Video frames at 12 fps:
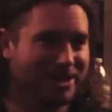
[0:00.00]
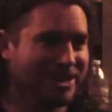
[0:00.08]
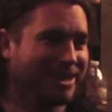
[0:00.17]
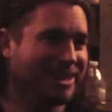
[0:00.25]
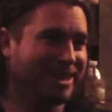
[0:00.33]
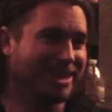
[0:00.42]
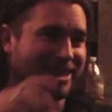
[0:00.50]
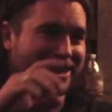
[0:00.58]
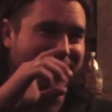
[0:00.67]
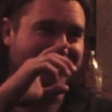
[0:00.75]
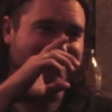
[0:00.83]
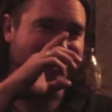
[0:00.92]

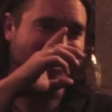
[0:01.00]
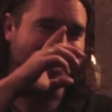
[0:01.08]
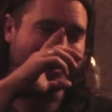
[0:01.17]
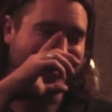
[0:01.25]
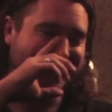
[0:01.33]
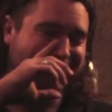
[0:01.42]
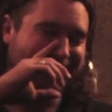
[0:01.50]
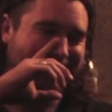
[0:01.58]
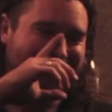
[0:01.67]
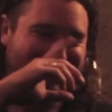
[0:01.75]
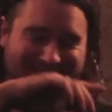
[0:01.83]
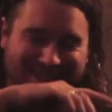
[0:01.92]
Yeah. um, so so
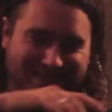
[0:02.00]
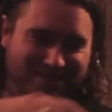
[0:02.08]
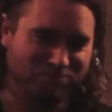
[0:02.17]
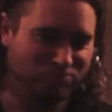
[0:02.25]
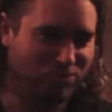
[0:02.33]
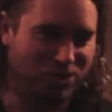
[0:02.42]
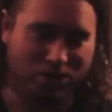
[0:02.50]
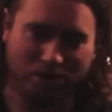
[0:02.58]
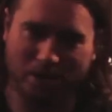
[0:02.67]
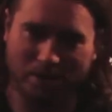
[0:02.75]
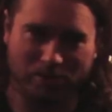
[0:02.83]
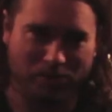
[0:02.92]
he, he took
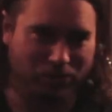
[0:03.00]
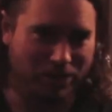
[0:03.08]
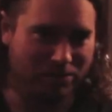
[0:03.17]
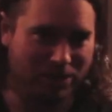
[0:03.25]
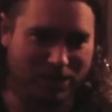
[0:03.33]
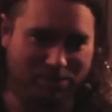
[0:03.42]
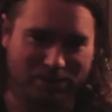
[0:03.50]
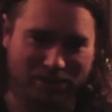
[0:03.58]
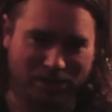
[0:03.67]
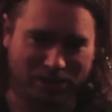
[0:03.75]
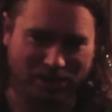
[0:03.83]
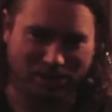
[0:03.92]
up the front man
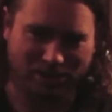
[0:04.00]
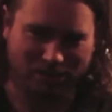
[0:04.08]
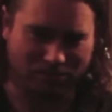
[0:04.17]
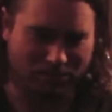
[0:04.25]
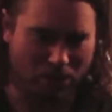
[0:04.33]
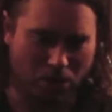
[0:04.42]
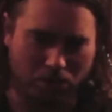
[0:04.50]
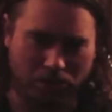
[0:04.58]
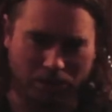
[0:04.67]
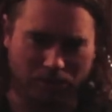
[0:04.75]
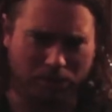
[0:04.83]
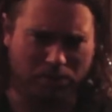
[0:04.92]
position and owned
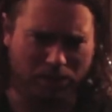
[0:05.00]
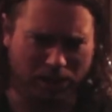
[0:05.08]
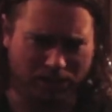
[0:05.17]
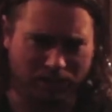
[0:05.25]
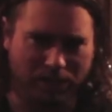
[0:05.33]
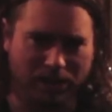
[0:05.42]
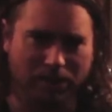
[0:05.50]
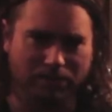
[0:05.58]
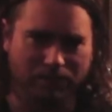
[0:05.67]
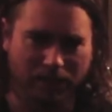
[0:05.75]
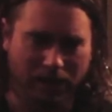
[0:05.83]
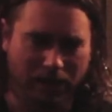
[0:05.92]
it. We believed in
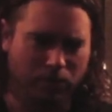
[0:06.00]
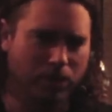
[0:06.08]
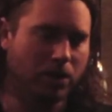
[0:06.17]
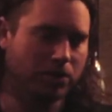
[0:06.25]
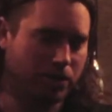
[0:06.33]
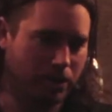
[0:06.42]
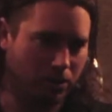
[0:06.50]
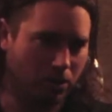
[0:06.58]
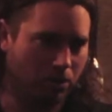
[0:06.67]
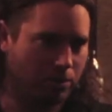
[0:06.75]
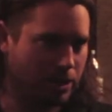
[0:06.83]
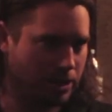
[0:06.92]
him. We all sang
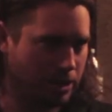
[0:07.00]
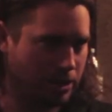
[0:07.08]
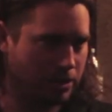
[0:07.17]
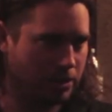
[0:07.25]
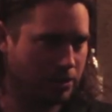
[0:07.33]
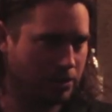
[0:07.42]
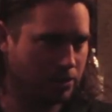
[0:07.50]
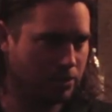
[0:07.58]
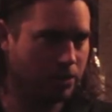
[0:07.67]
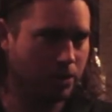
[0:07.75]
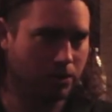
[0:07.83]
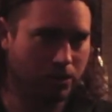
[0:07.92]
harmony then, too,
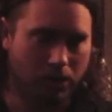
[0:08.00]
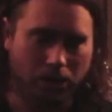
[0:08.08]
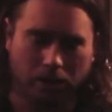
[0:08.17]
so...